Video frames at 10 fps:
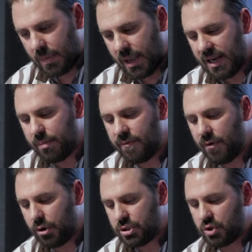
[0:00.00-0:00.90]
And it
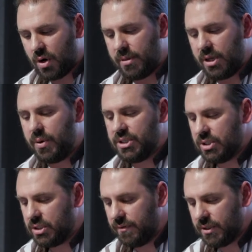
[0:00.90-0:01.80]
provokes troubling
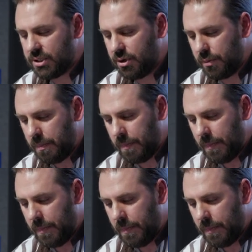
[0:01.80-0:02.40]
questions of its own.